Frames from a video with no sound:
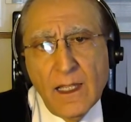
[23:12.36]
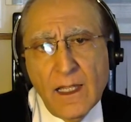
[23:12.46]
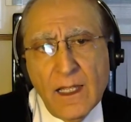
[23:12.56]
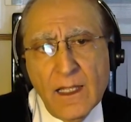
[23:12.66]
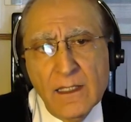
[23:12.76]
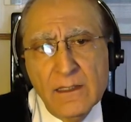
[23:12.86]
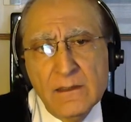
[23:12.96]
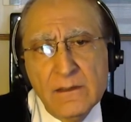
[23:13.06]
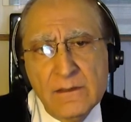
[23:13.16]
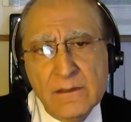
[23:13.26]

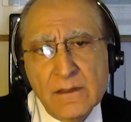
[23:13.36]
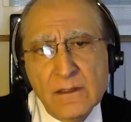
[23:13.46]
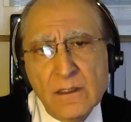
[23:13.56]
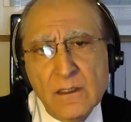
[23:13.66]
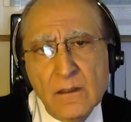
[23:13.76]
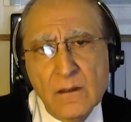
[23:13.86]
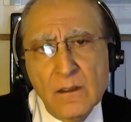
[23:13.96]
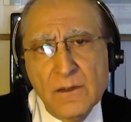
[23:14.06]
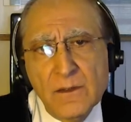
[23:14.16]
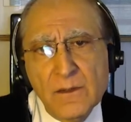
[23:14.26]
And
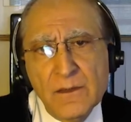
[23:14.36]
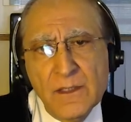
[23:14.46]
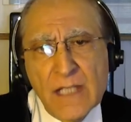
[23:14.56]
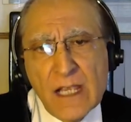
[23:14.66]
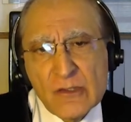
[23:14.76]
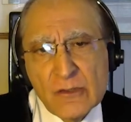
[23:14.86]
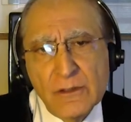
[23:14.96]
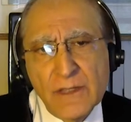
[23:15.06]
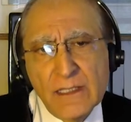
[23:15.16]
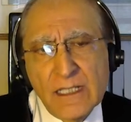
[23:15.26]
the national
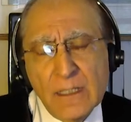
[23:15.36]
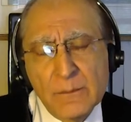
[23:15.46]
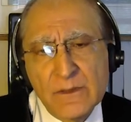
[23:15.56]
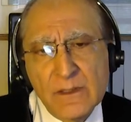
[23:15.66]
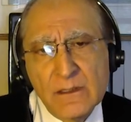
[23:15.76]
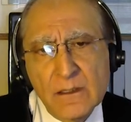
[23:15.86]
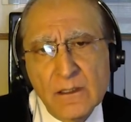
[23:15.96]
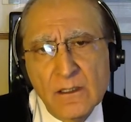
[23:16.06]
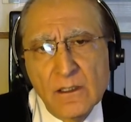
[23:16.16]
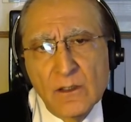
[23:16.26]
then comes in
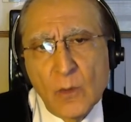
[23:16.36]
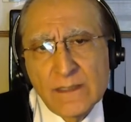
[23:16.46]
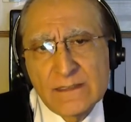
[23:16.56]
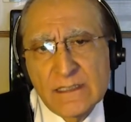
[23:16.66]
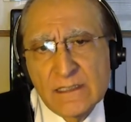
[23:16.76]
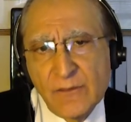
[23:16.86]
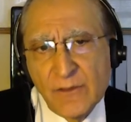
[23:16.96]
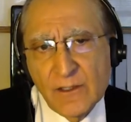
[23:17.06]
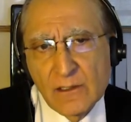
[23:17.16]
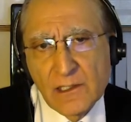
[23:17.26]
quite
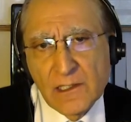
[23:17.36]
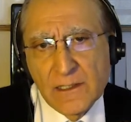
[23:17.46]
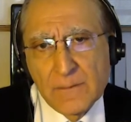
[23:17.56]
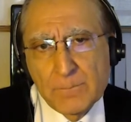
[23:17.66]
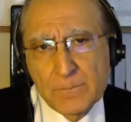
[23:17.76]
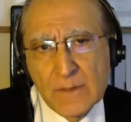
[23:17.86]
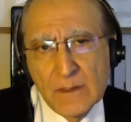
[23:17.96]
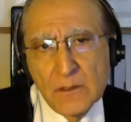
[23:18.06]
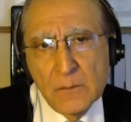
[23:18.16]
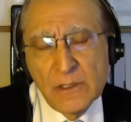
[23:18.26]
significantly,
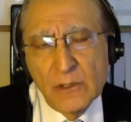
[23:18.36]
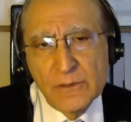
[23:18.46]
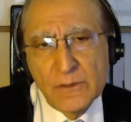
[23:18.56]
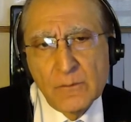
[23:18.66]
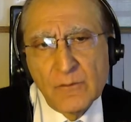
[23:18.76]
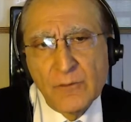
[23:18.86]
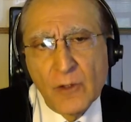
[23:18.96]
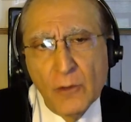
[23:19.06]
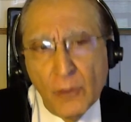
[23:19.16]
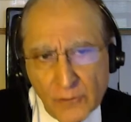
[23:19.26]
because for
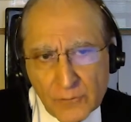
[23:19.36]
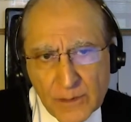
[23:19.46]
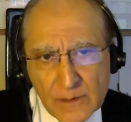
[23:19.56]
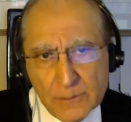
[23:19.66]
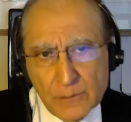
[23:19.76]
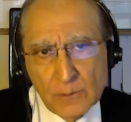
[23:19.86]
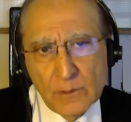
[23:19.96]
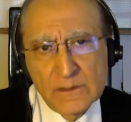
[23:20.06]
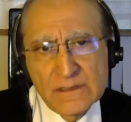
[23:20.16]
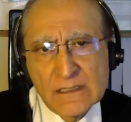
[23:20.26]
a lot of people,
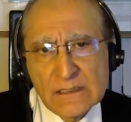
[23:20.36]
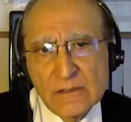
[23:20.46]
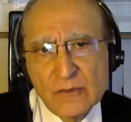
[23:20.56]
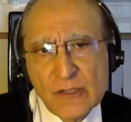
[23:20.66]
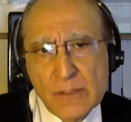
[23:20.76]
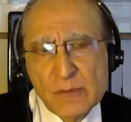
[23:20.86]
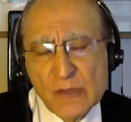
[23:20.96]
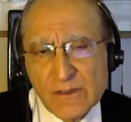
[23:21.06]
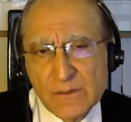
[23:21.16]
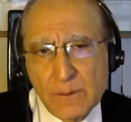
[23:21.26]
citizenship
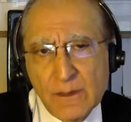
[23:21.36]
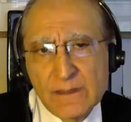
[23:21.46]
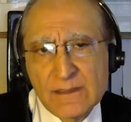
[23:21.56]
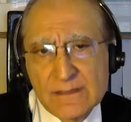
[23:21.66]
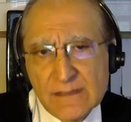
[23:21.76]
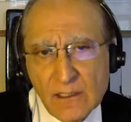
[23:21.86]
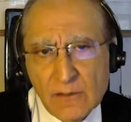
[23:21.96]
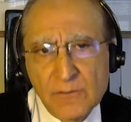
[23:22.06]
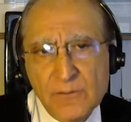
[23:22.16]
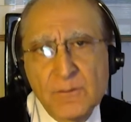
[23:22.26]
just by
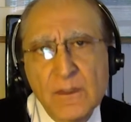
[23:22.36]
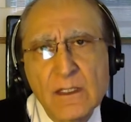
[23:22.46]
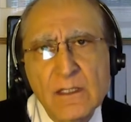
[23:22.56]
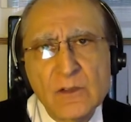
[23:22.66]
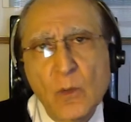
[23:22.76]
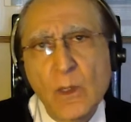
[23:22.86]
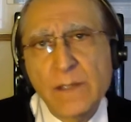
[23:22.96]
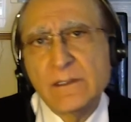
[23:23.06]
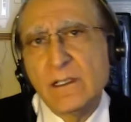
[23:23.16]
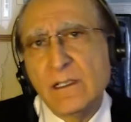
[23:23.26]
itself is
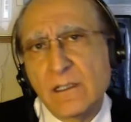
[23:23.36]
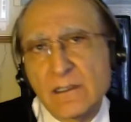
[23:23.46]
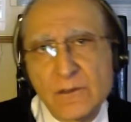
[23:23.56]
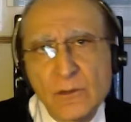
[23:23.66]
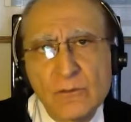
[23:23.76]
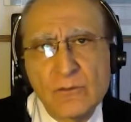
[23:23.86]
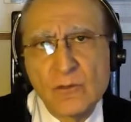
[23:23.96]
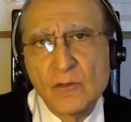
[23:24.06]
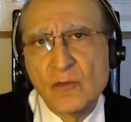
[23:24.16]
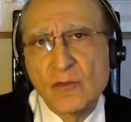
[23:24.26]
quite a sort of
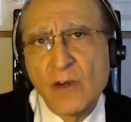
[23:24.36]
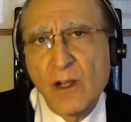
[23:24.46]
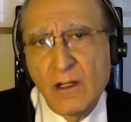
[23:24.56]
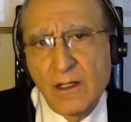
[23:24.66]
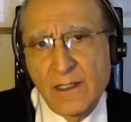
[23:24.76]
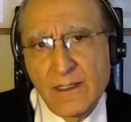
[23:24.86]
dry,